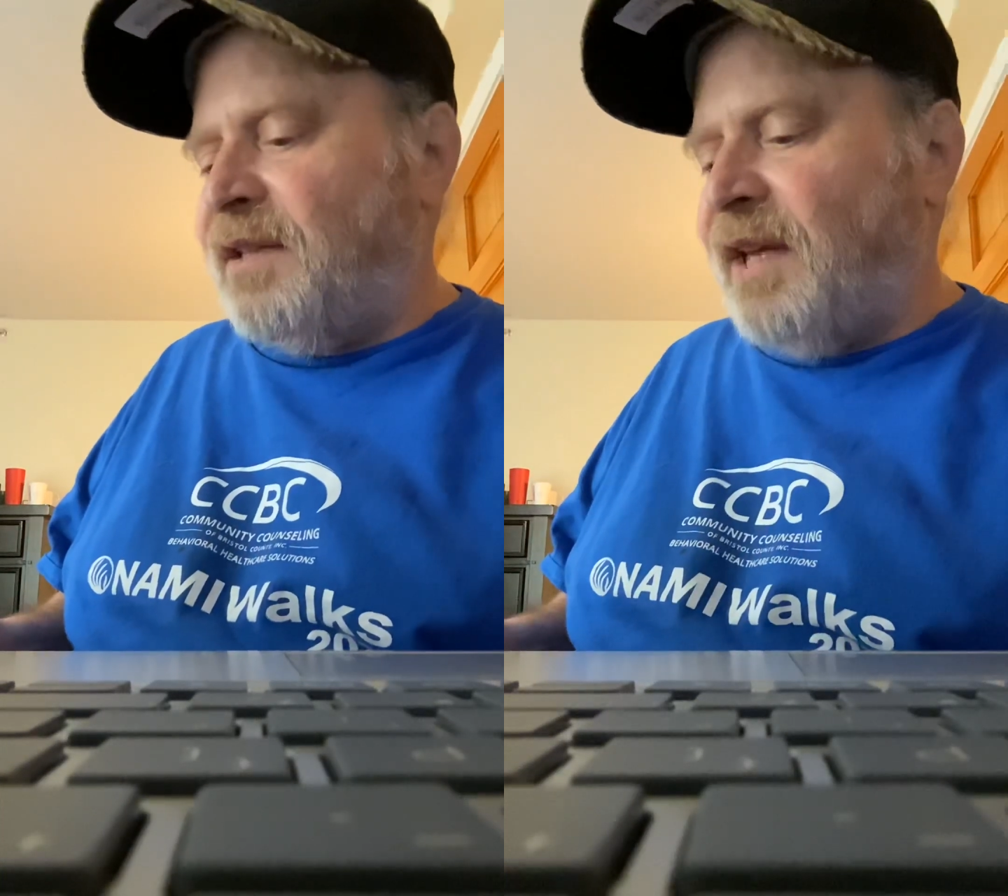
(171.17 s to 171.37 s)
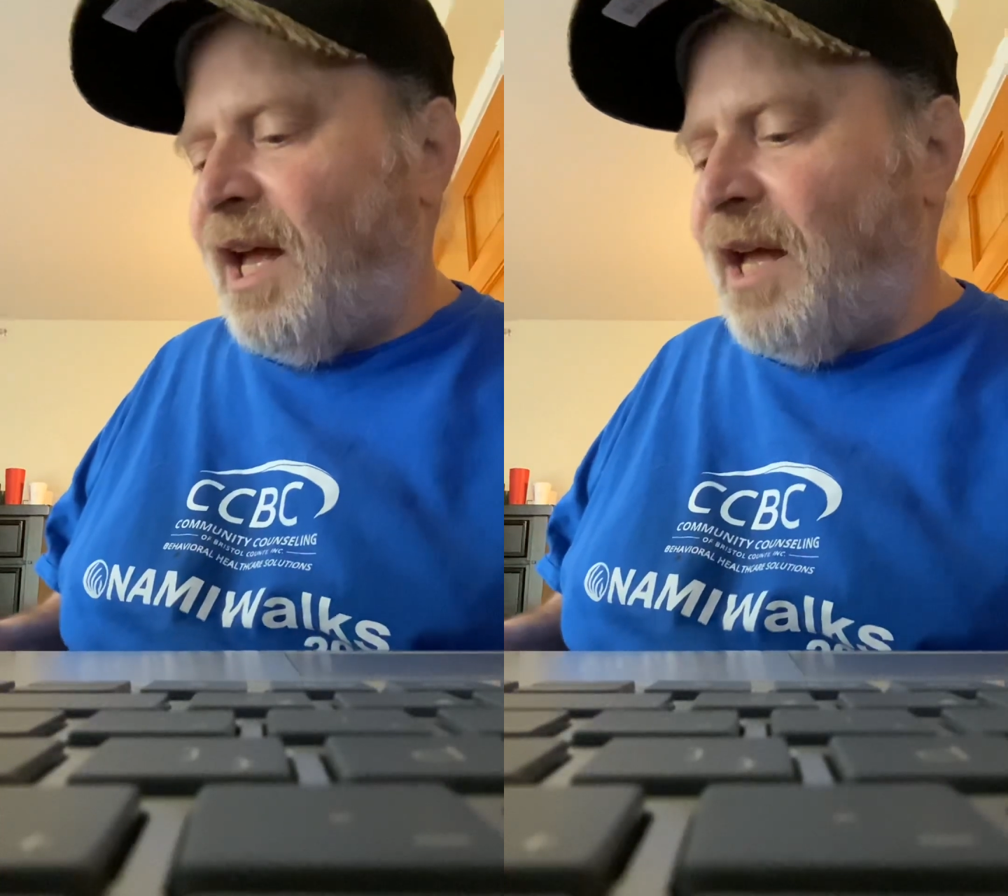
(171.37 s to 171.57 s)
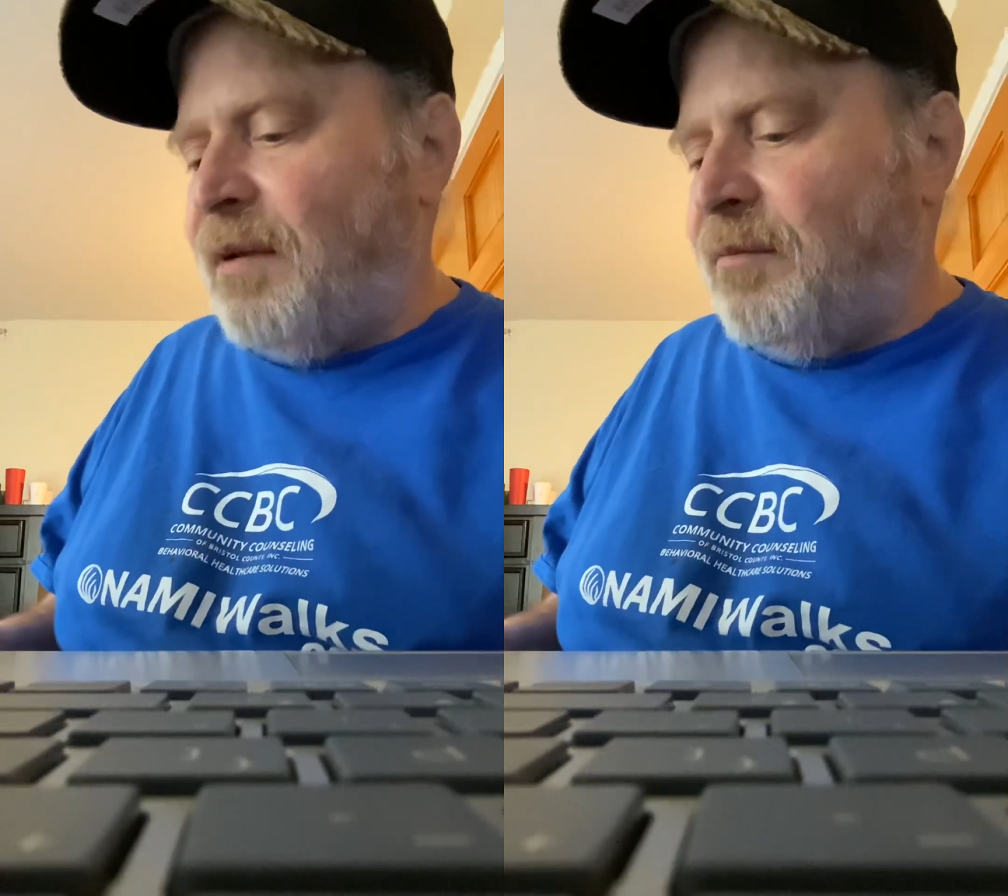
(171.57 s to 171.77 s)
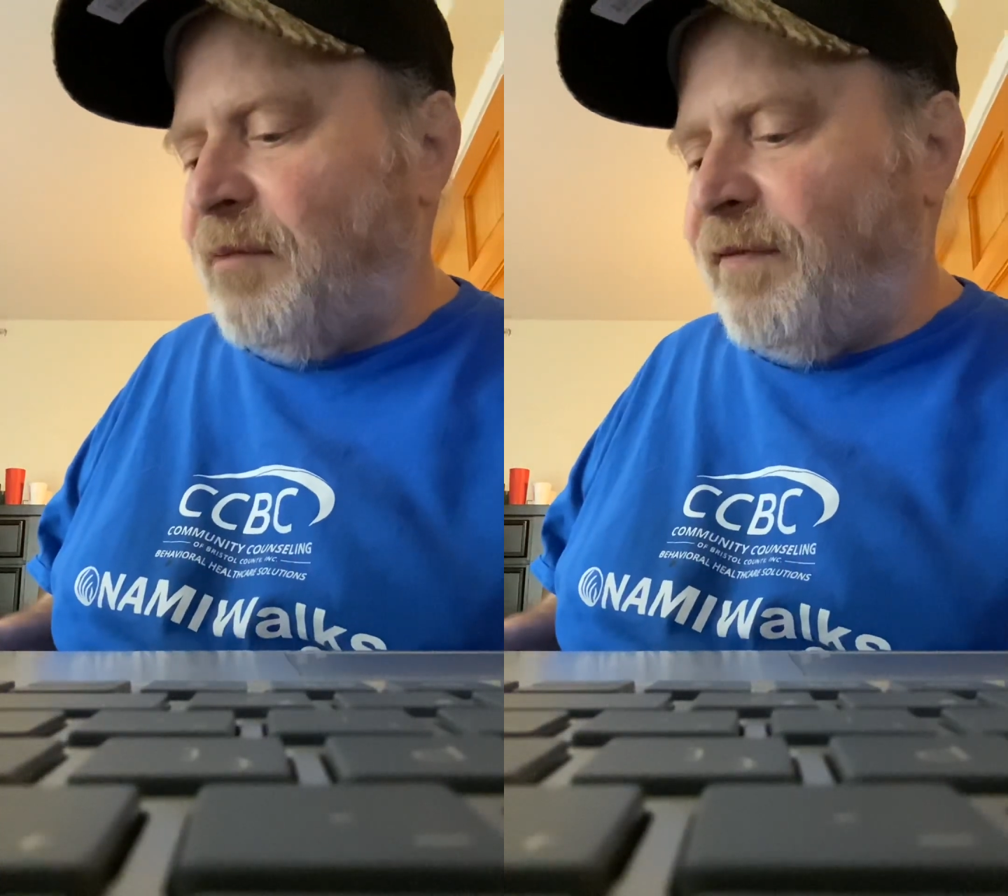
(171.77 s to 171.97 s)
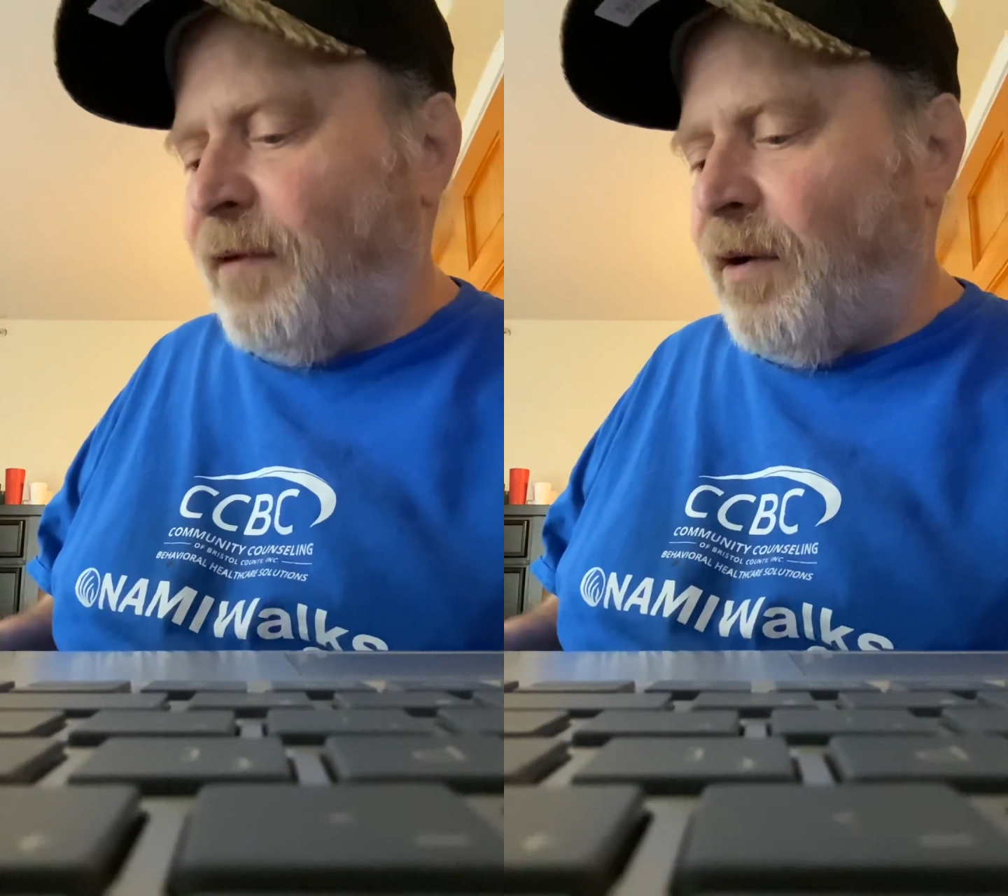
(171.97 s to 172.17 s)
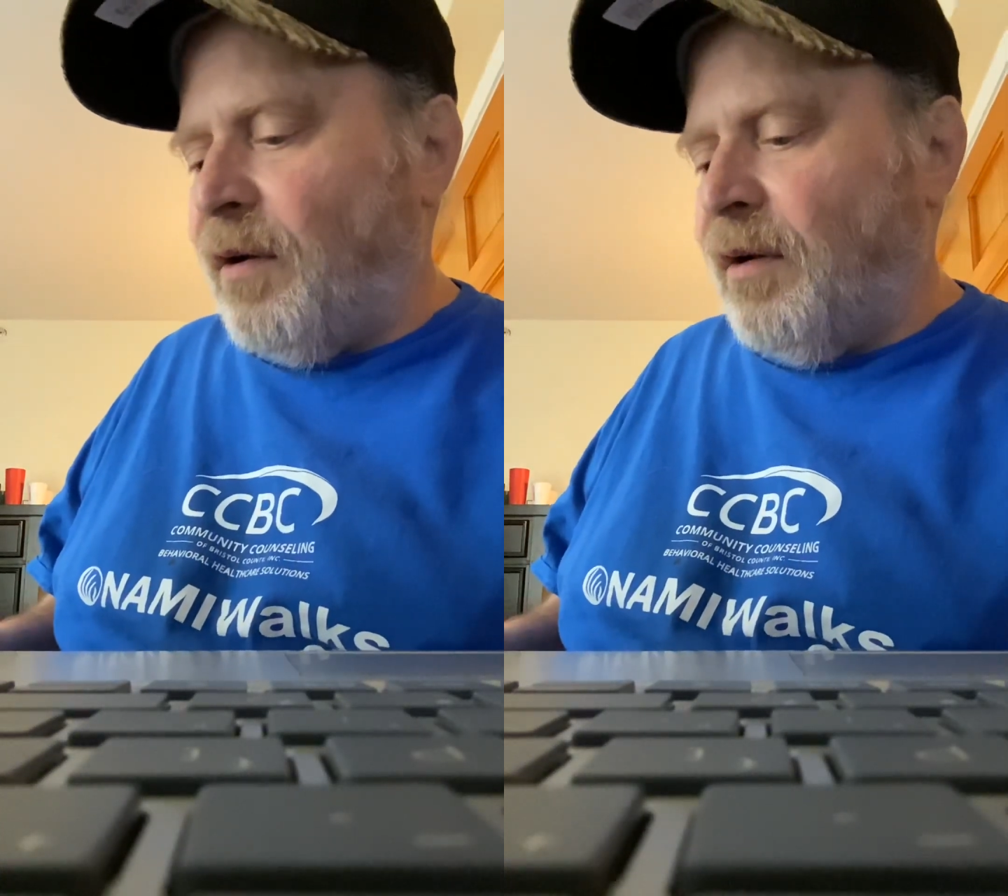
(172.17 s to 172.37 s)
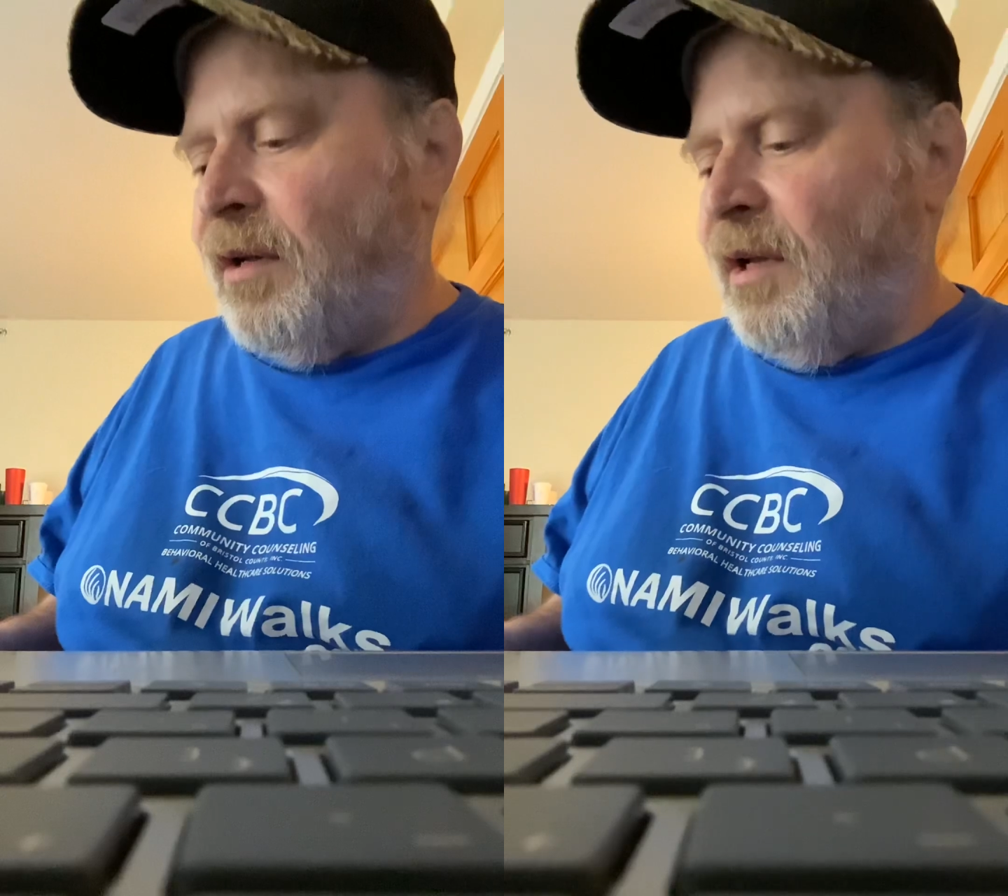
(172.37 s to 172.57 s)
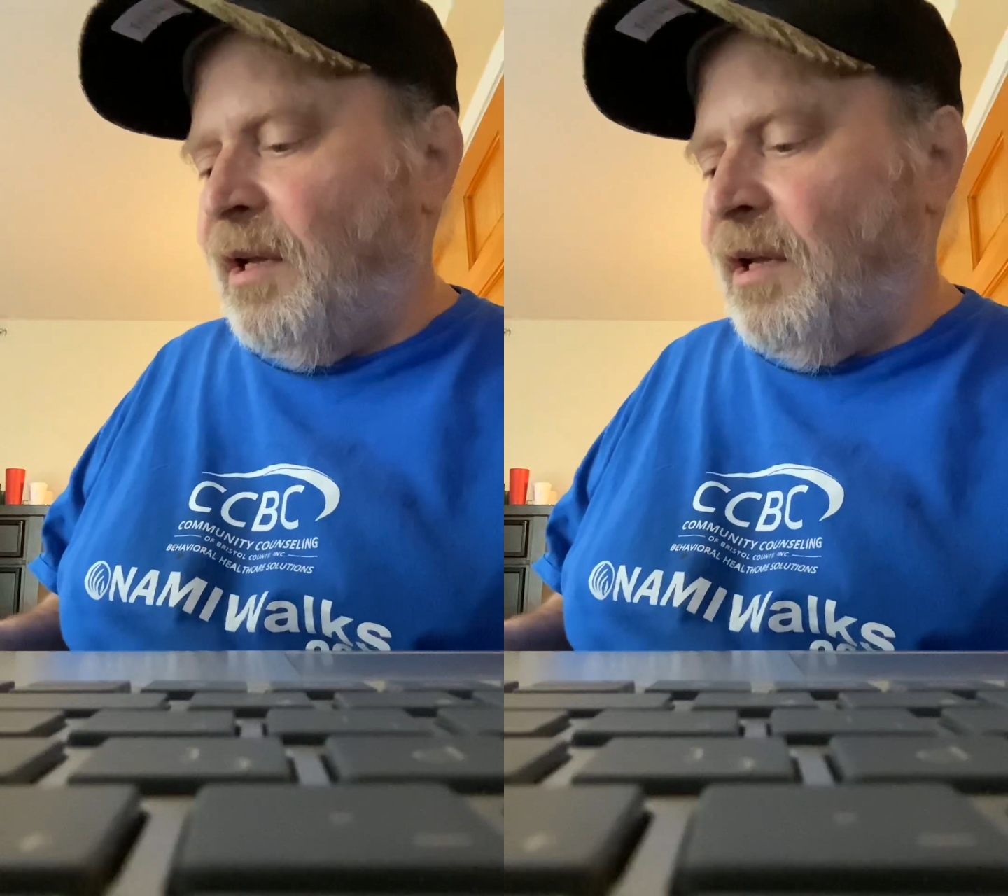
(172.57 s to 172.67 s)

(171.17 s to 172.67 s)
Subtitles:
times before.